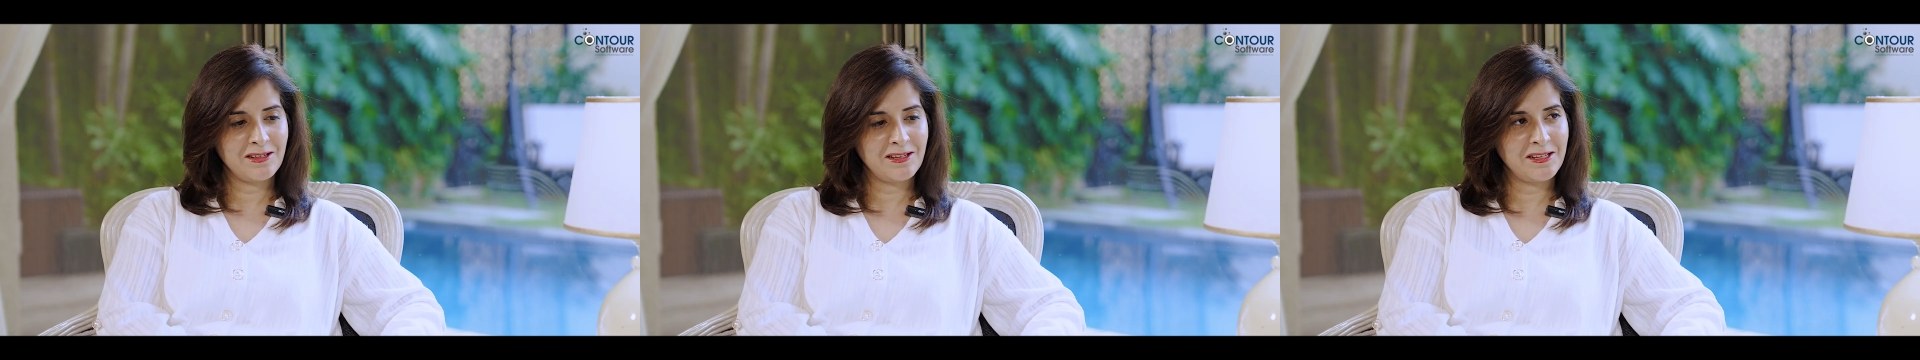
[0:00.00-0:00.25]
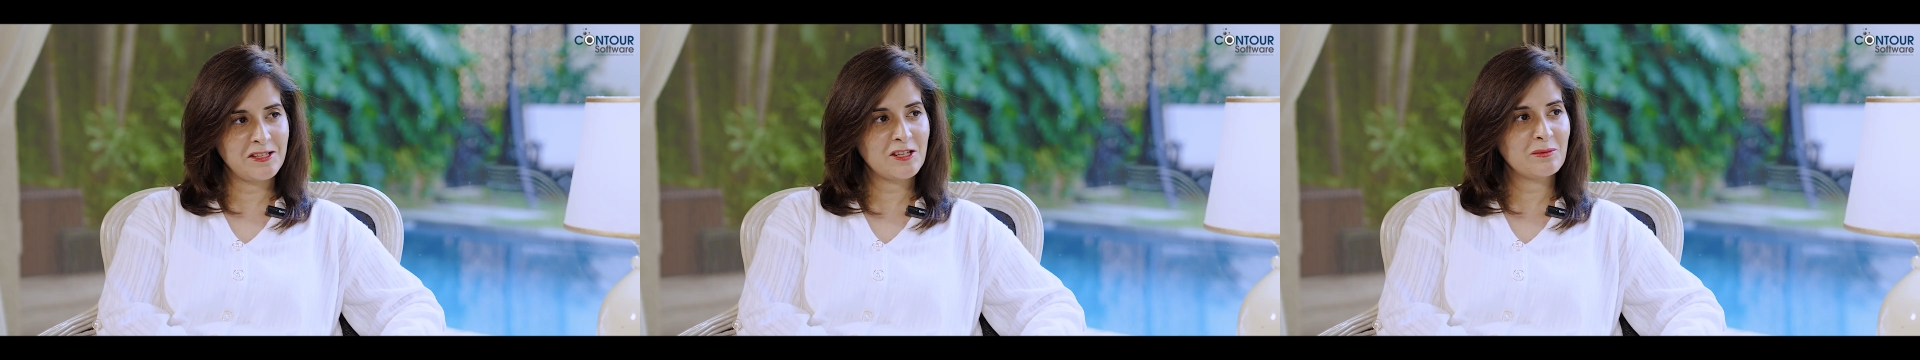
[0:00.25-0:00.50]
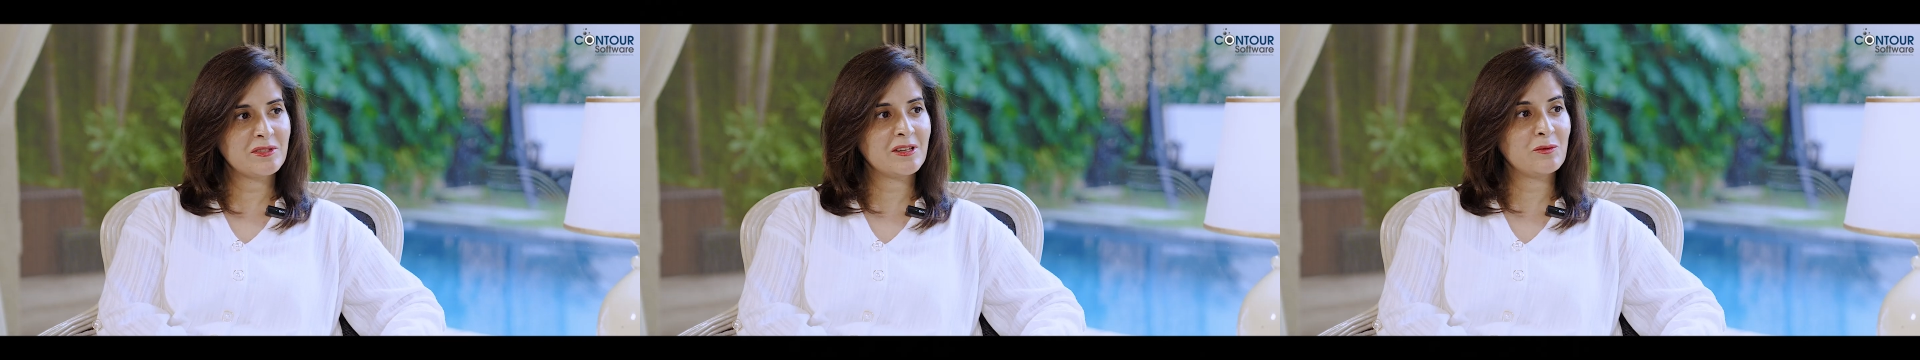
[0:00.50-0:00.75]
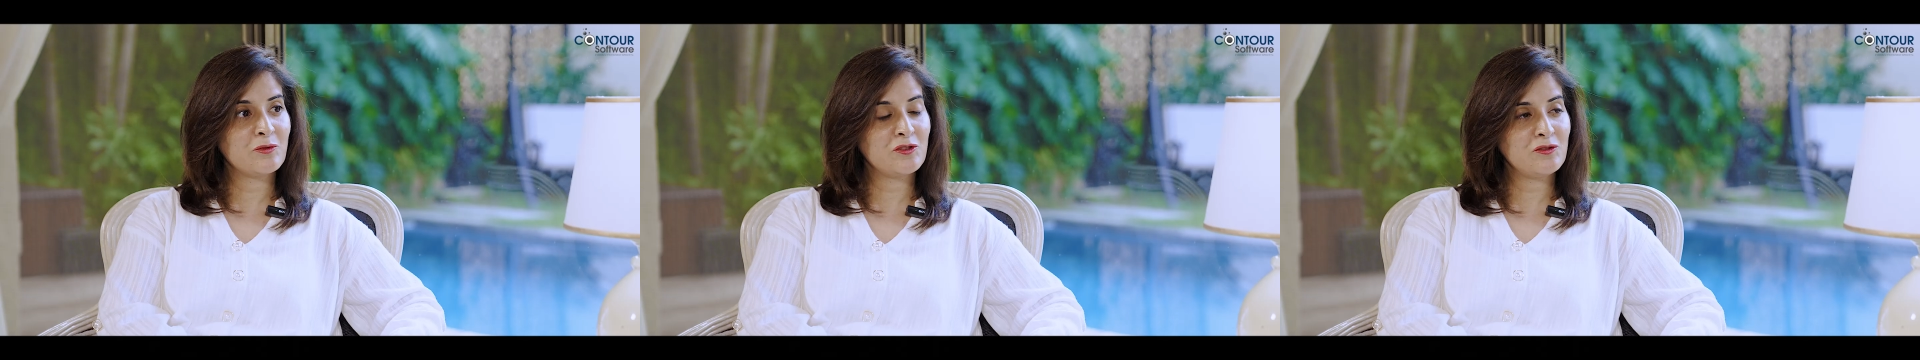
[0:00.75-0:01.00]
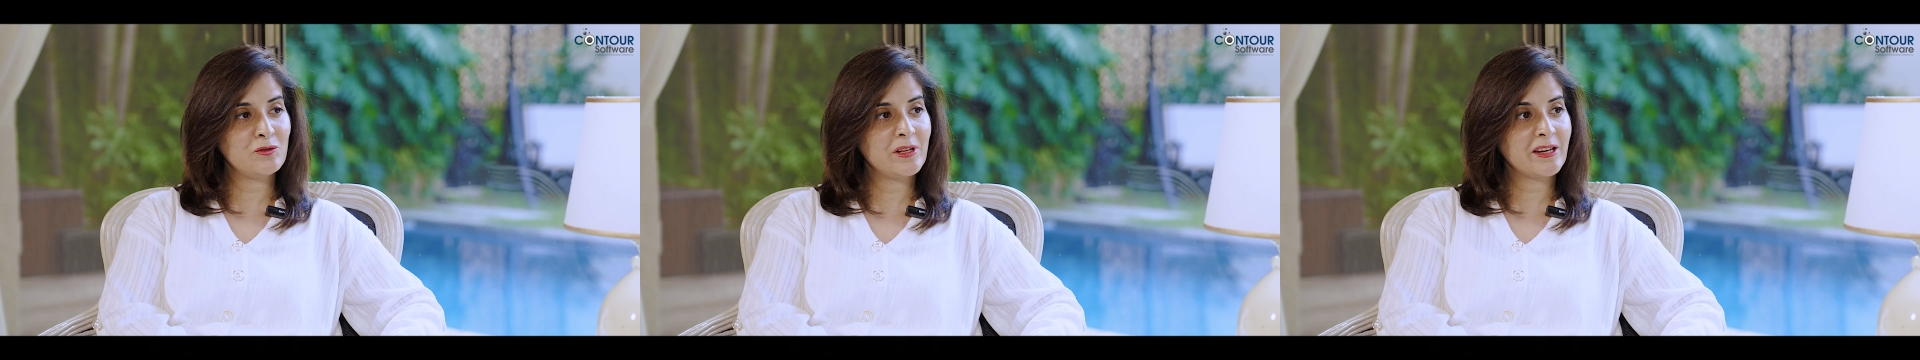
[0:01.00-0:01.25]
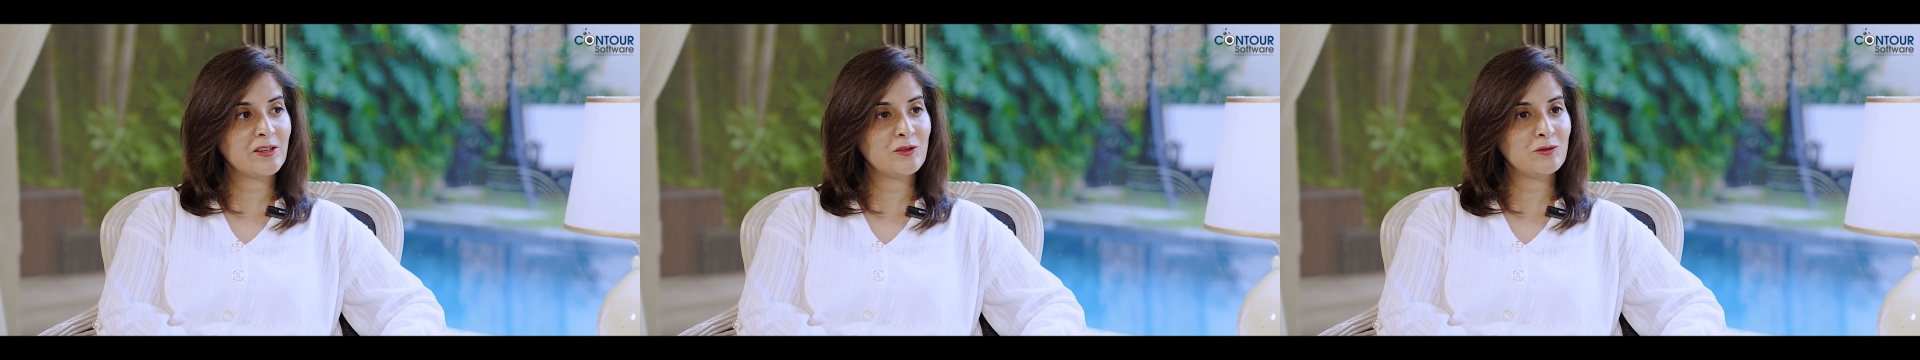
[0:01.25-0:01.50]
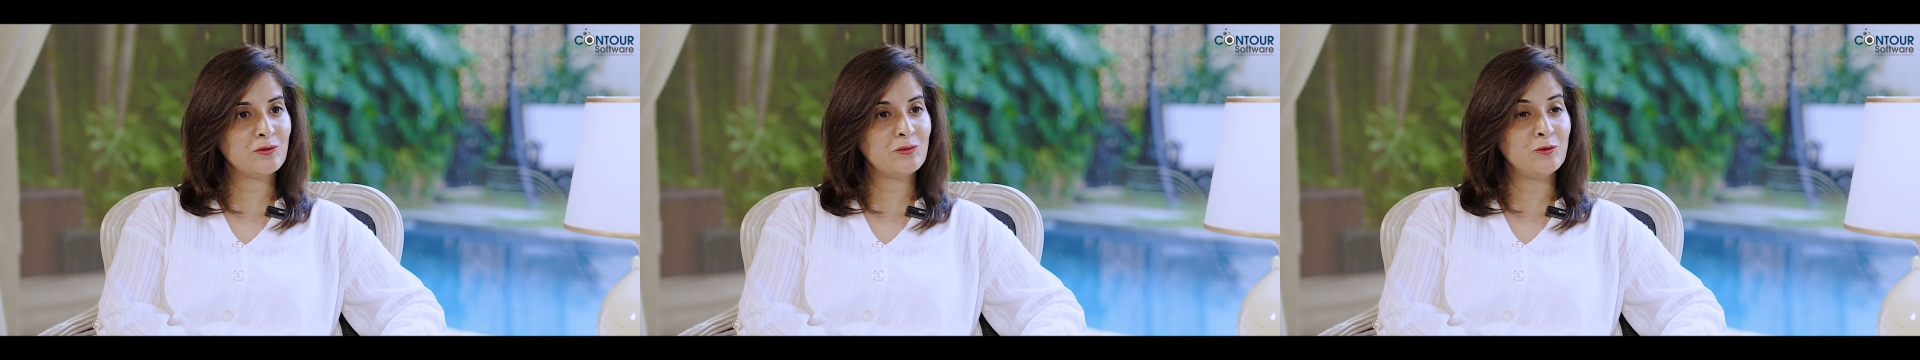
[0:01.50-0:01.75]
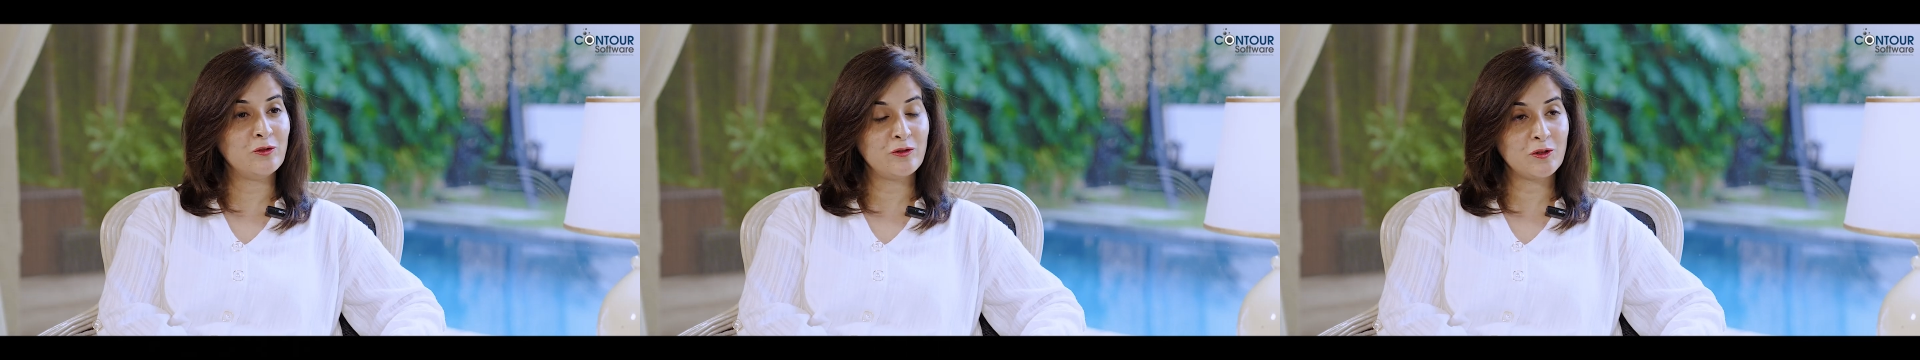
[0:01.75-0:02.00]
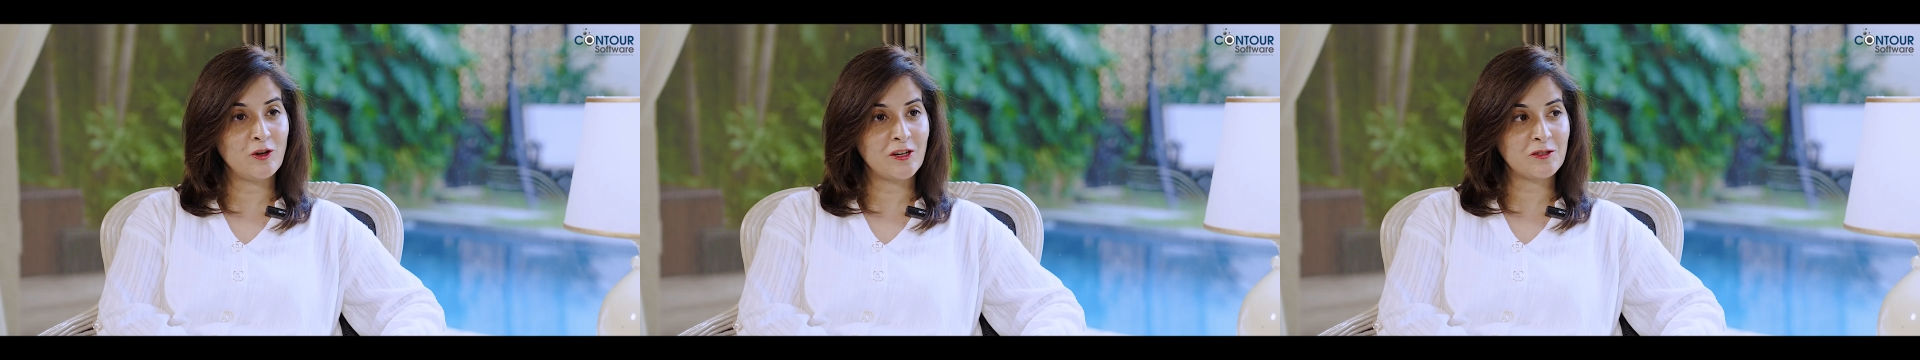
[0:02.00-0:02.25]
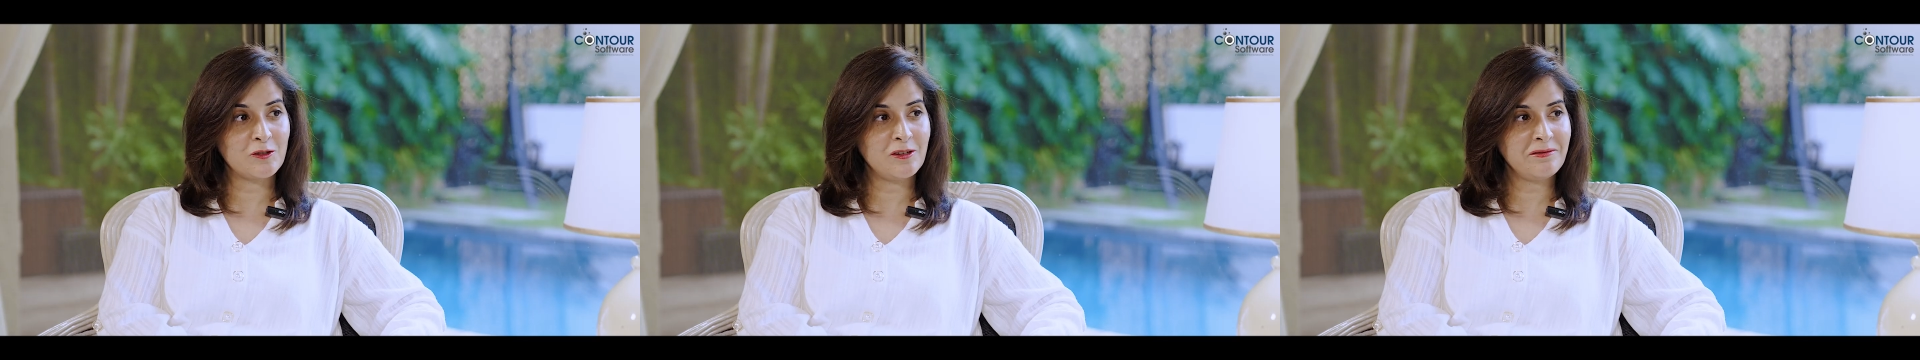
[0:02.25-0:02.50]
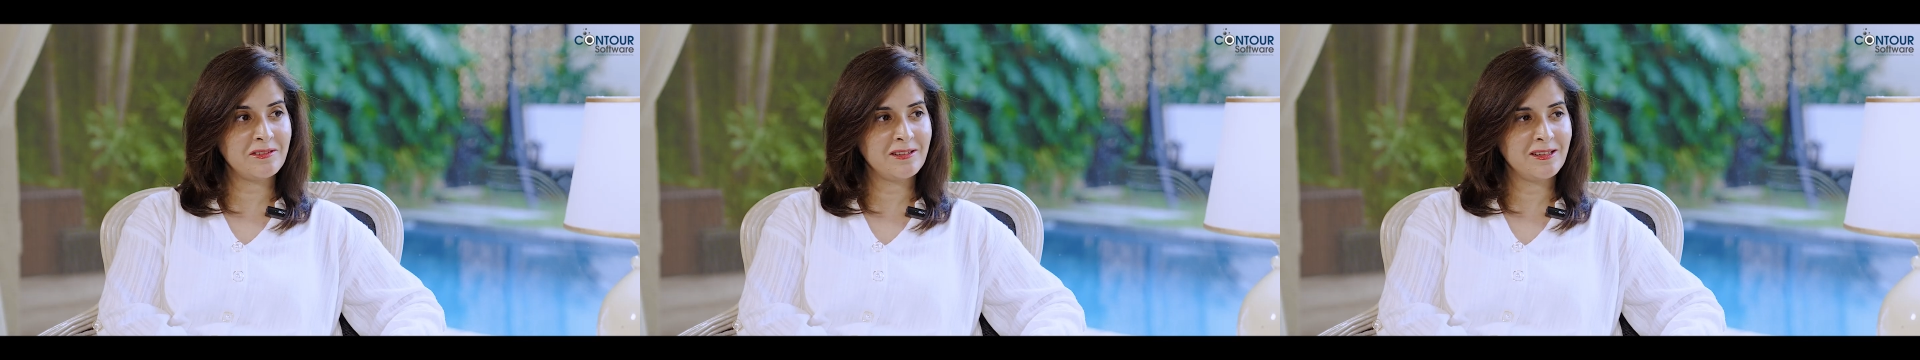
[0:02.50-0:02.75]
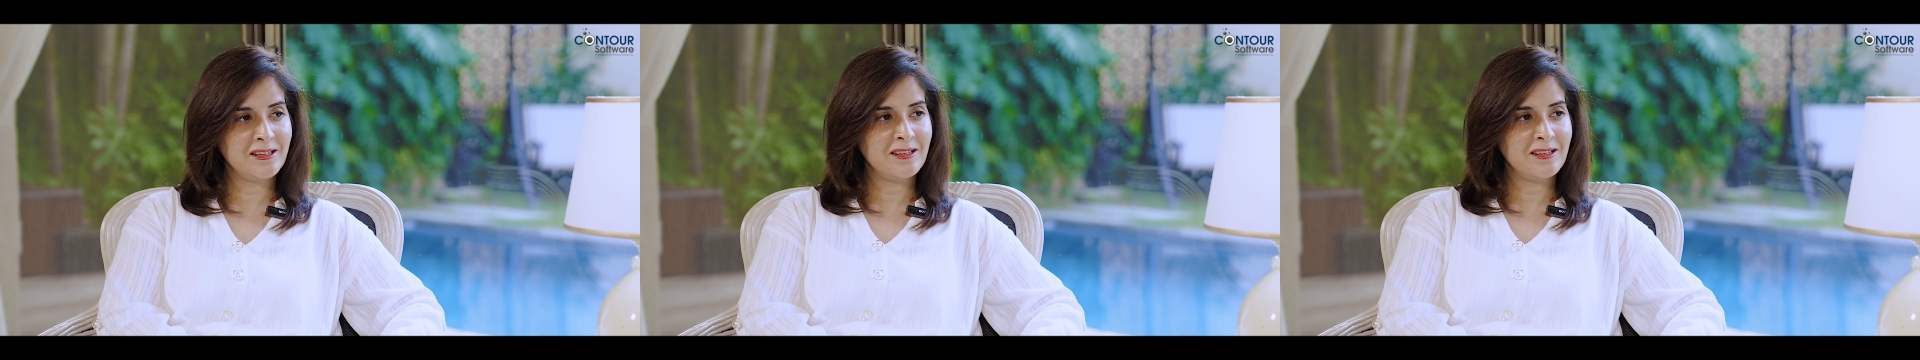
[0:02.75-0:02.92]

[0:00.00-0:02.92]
Khan Saab said, would you like to move to AutoSoft